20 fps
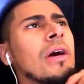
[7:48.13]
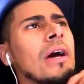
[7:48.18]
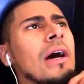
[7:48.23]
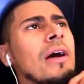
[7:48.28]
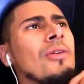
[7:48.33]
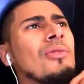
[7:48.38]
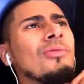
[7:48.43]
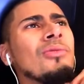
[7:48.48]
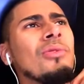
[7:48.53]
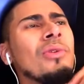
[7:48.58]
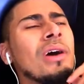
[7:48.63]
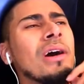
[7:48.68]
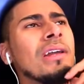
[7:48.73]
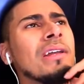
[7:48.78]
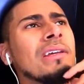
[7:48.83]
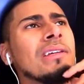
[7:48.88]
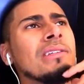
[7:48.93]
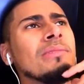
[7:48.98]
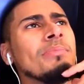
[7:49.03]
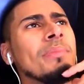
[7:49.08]
I don't know how to
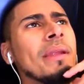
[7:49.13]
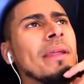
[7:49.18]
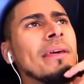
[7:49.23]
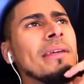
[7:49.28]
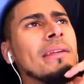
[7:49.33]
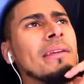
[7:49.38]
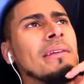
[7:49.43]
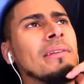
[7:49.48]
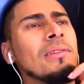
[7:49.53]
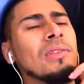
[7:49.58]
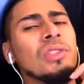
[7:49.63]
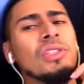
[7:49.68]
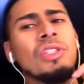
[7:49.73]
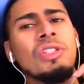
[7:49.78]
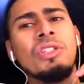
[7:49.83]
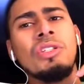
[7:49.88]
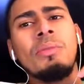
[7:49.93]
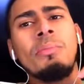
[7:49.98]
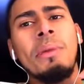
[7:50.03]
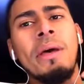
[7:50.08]
explain it.
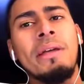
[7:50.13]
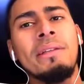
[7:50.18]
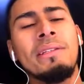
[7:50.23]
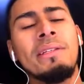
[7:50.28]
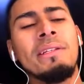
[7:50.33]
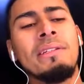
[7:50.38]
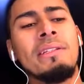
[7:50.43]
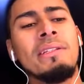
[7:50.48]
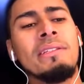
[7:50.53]
Just imagine